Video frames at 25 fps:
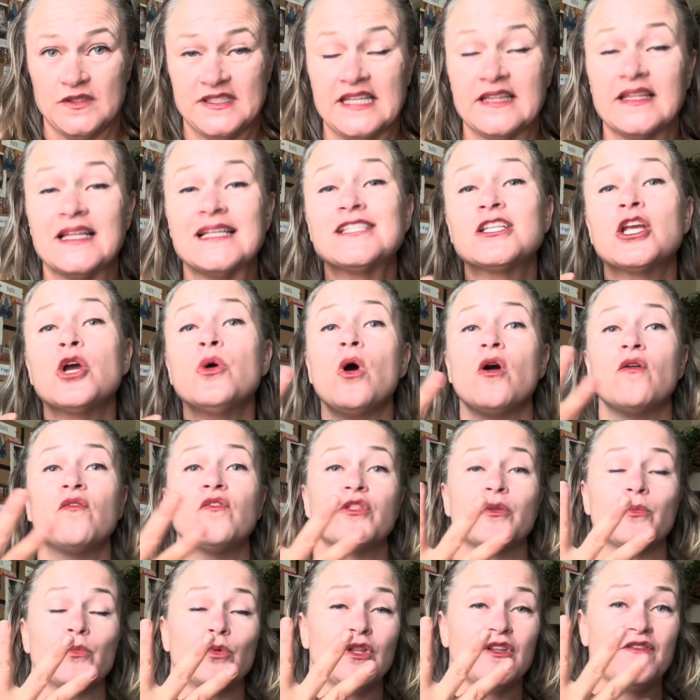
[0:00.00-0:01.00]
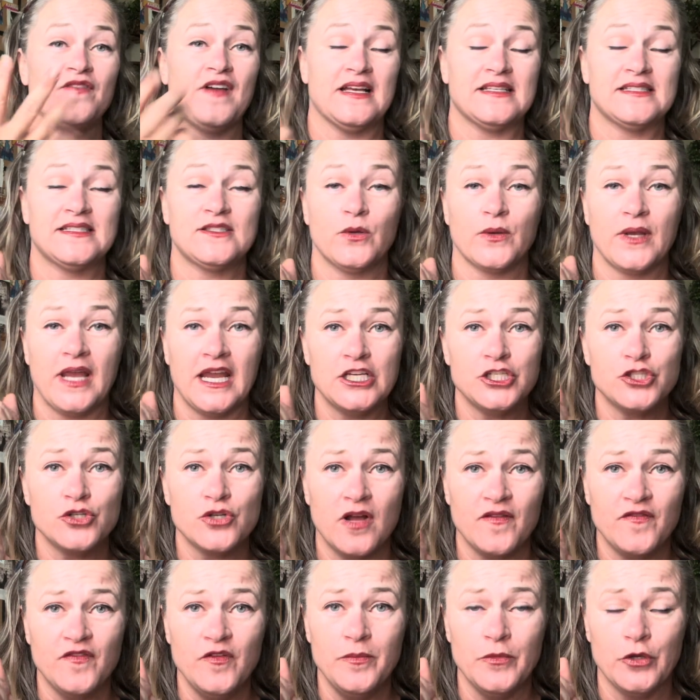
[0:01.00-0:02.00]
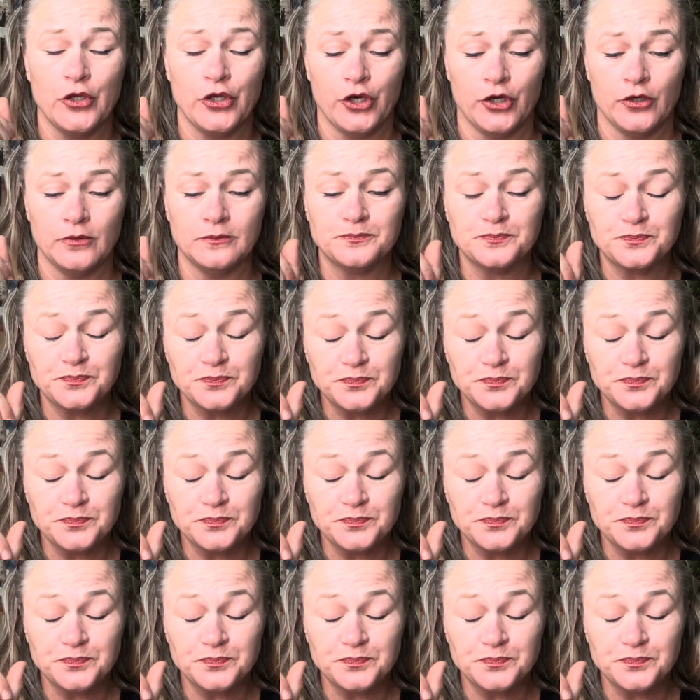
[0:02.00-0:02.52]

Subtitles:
And let's go over them really fast. So in case you're not familiar,